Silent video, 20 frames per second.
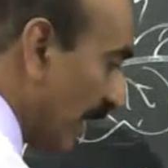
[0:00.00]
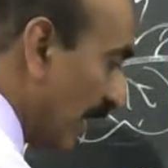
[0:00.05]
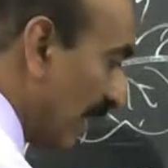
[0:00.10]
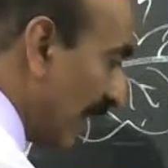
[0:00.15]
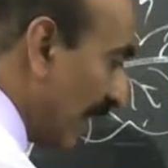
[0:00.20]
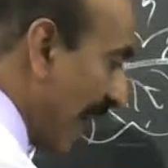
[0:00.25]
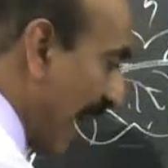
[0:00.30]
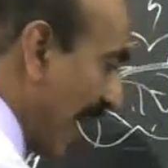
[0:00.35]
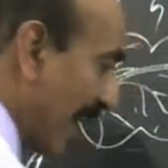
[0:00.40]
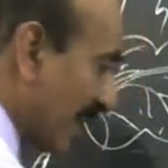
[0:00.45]

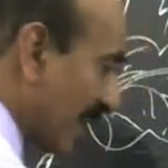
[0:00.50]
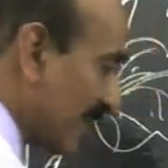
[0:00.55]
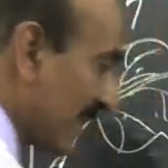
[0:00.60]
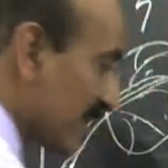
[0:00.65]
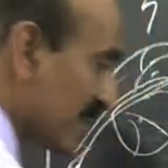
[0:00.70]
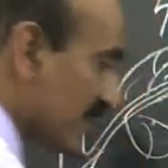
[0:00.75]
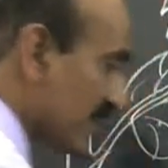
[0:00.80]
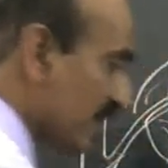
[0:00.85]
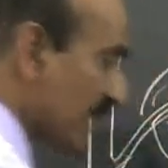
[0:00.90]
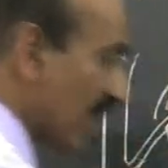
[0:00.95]

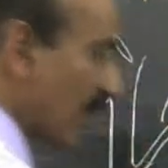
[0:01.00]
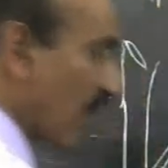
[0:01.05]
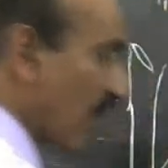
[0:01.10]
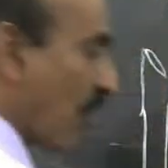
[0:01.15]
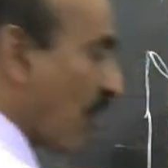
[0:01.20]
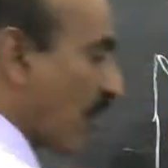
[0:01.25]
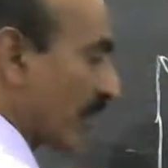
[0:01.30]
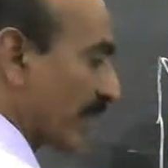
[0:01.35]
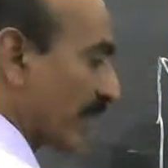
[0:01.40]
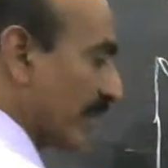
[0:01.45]
largest
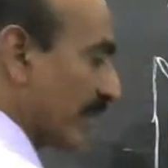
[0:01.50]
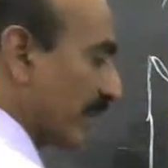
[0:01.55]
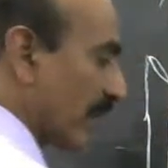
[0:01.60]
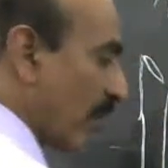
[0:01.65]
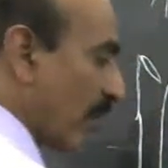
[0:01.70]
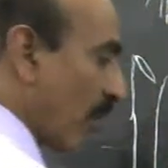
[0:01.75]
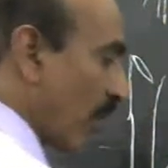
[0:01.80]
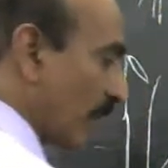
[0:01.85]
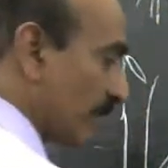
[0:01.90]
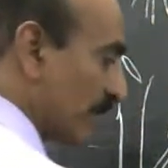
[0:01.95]
cell organ
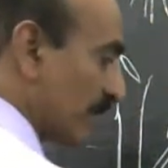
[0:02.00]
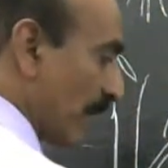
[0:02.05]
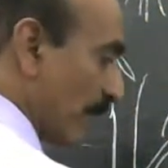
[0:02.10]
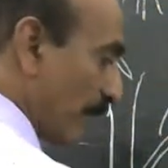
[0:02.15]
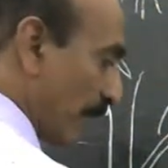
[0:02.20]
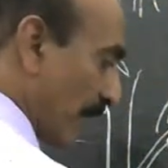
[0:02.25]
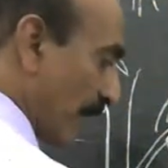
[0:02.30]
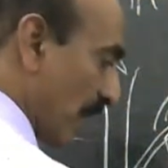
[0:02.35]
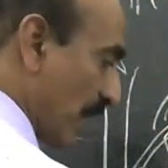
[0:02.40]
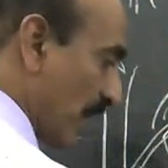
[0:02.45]
of the
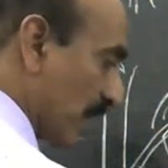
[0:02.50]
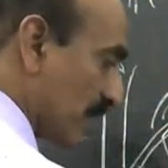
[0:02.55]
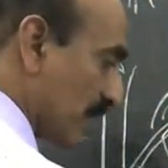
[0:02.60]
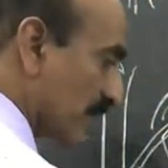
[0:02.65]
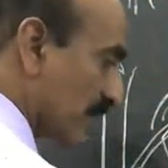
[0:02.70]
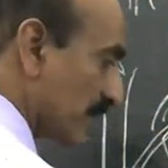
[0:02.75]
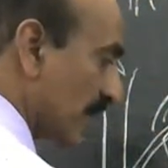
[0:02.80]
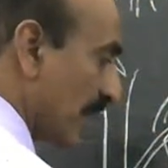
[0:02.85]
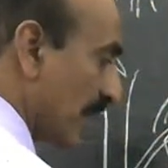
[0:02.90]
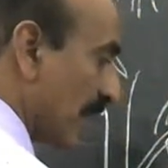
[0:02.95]

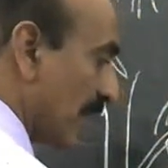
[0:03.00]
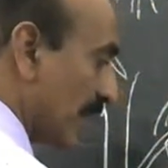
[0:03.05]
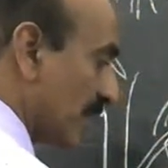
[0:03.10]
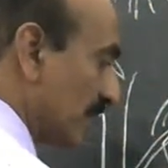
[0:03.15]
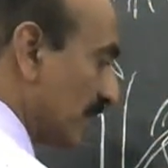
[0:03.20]
plants,